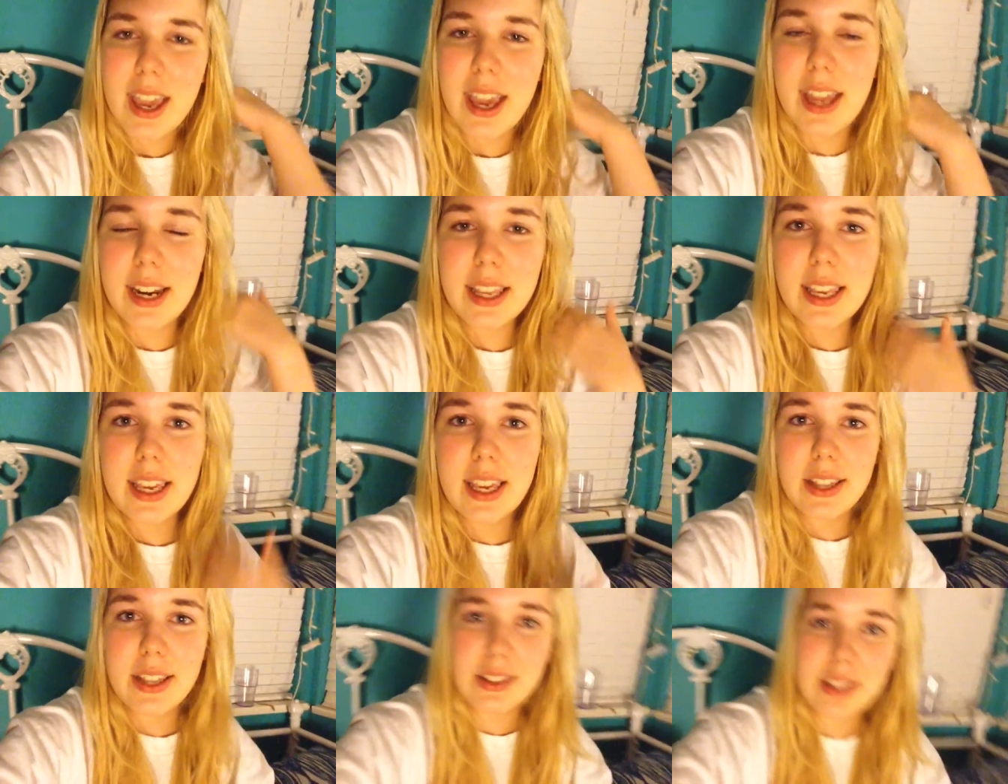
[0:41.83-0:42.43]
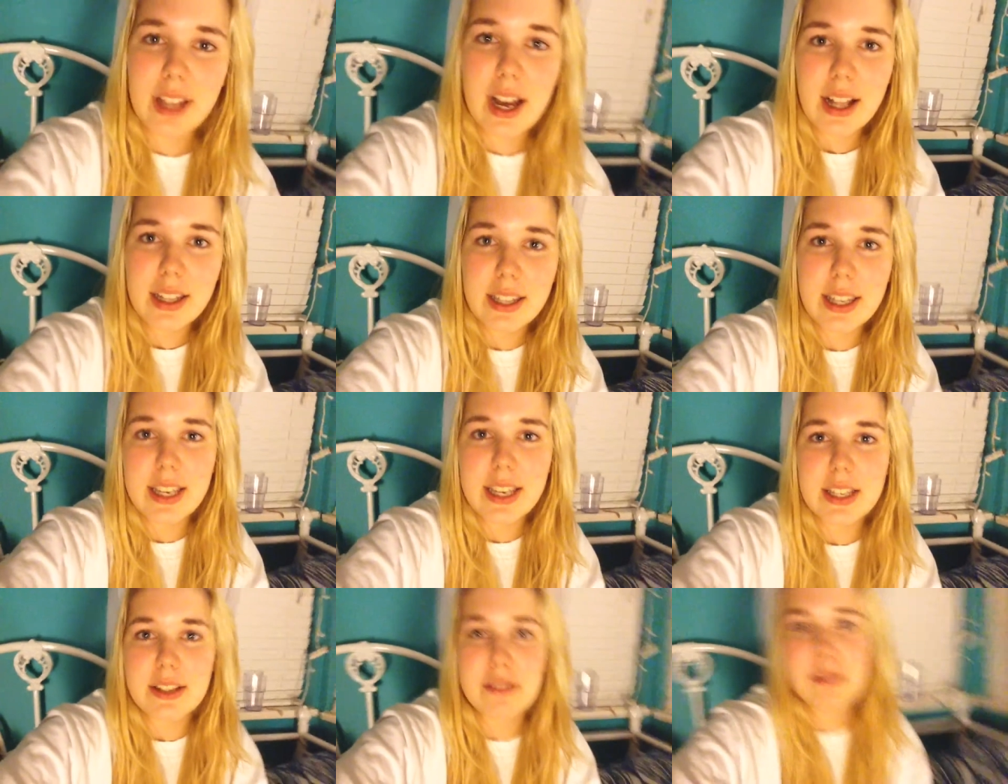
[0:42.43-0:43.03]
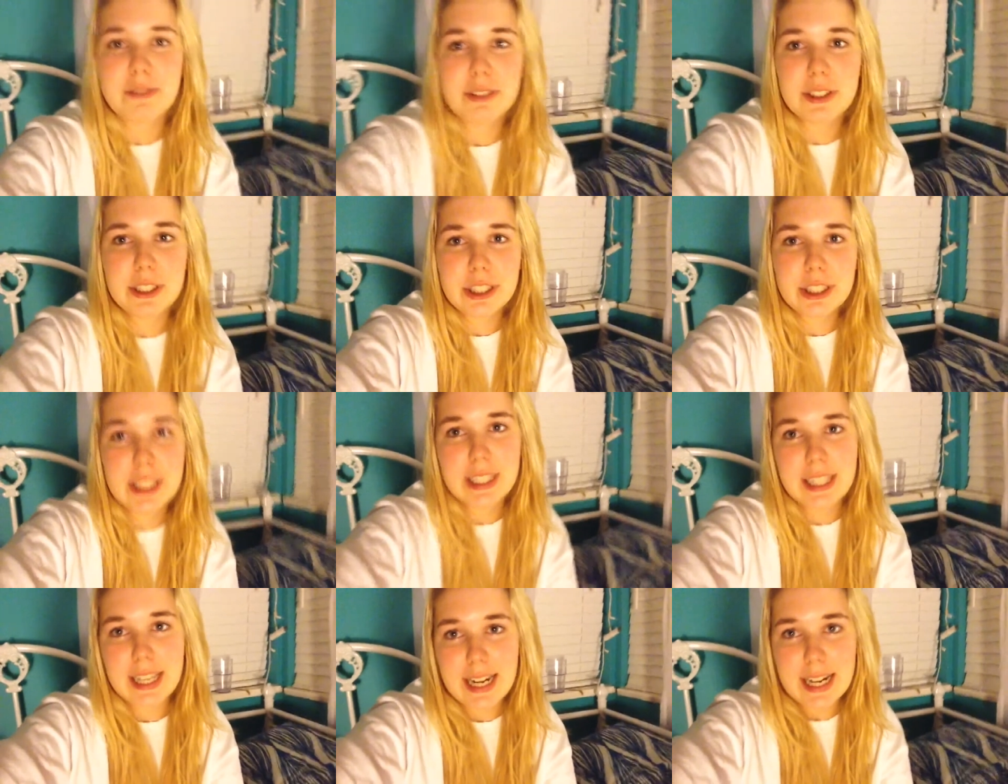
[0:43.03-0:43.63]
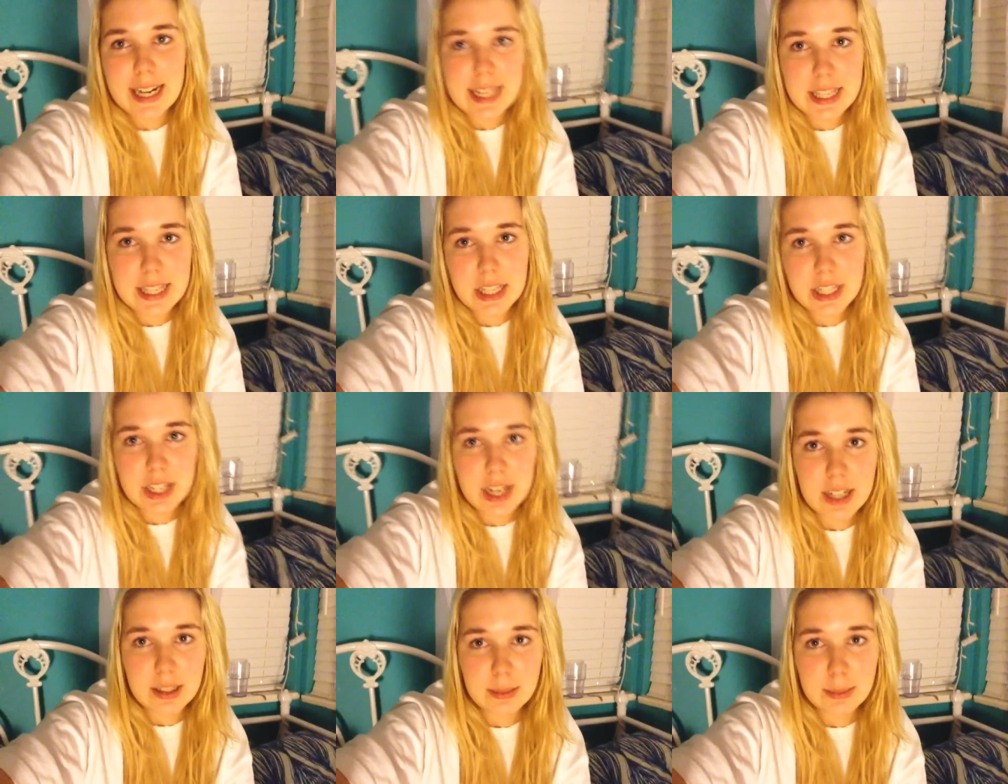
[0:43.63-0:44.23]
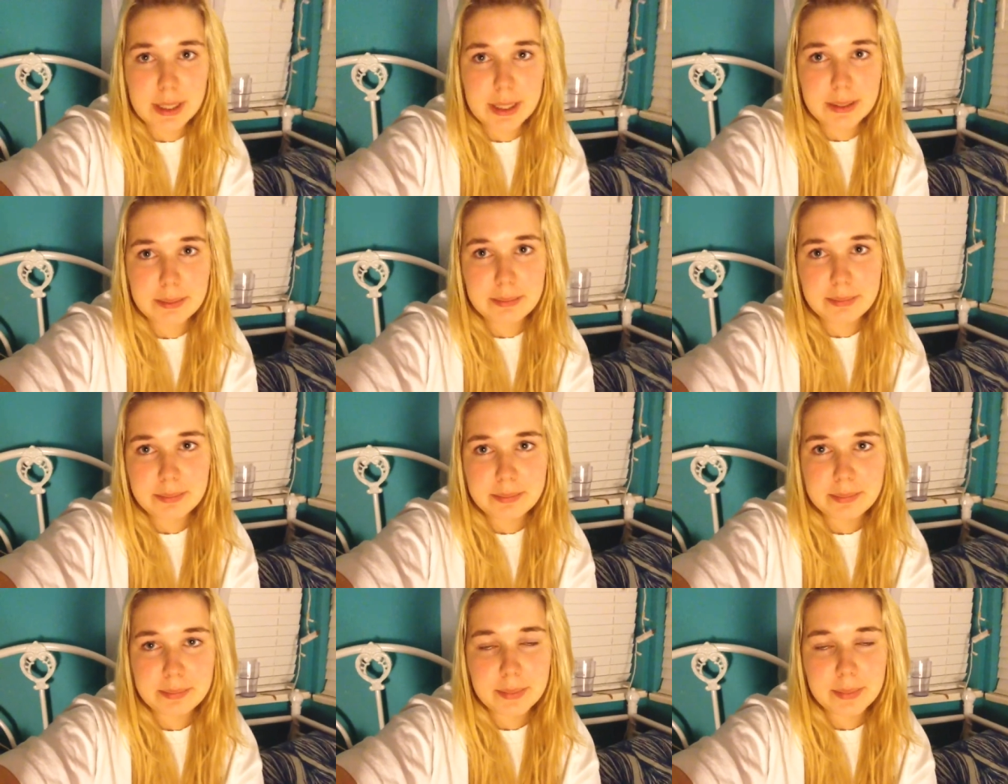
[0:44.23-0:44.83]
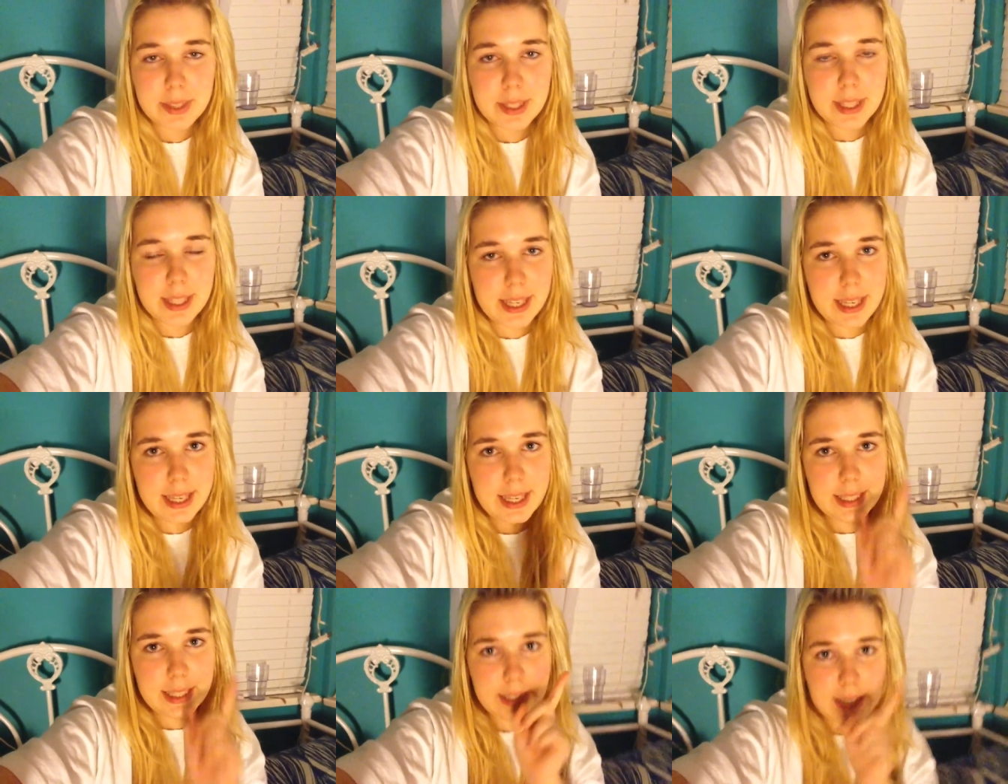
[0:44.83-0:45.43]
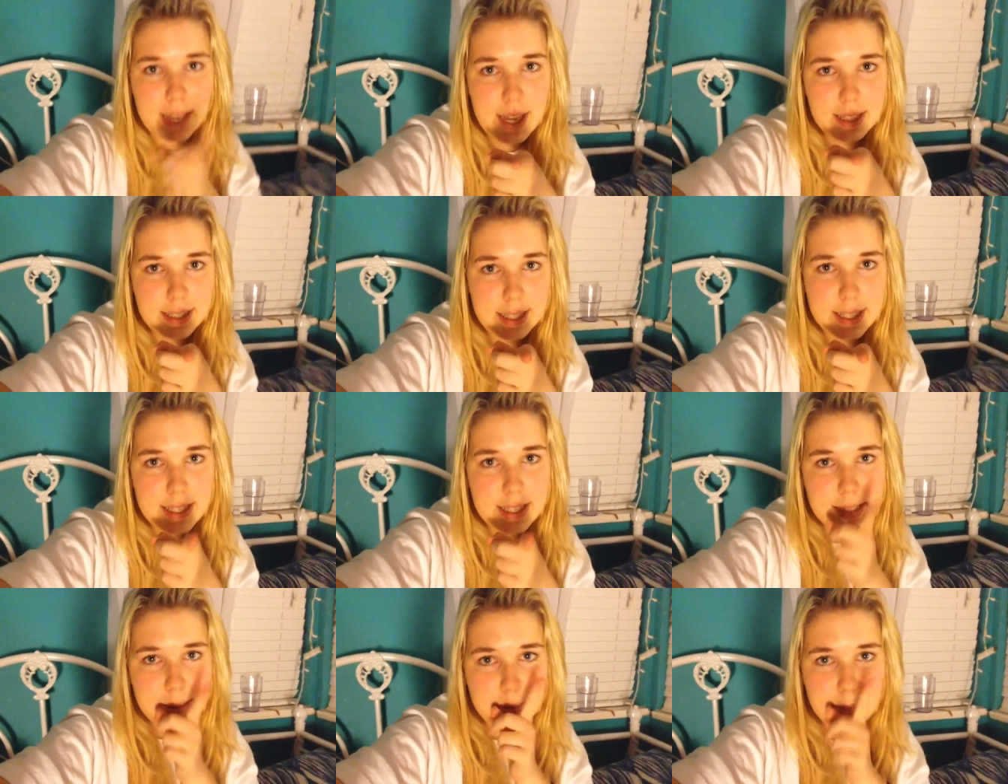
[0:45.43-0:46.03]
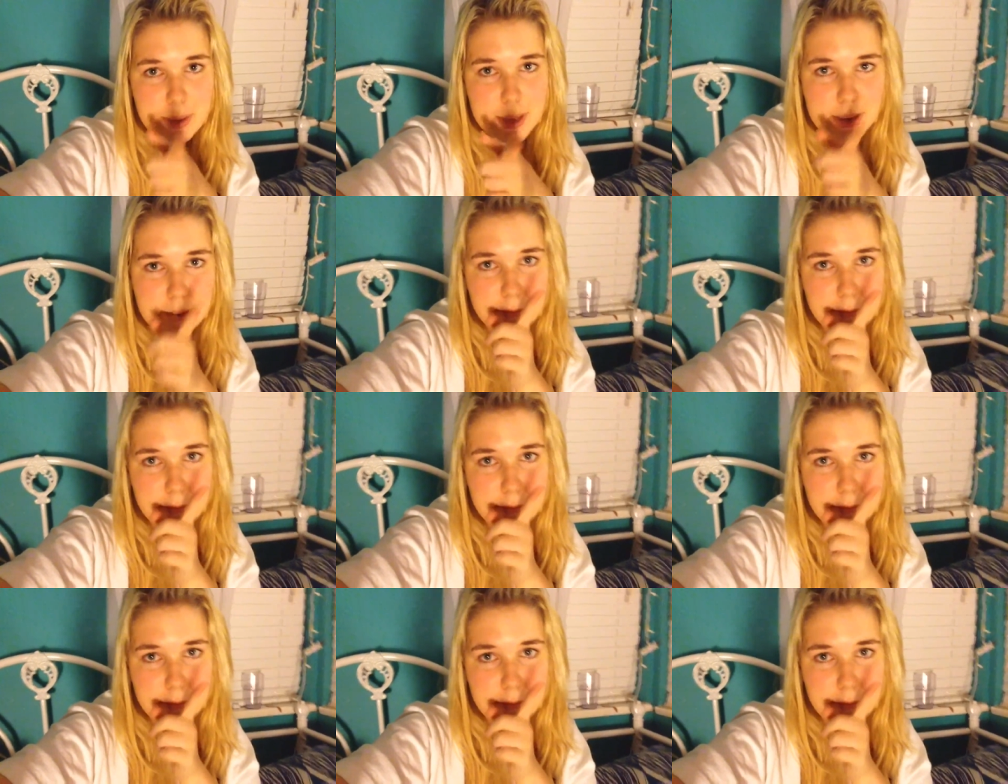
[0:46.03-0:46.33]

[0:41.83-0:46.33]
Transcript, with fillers: And Kian Lolly is a flirt, ladies and gentlemen. Kian Lolly is a big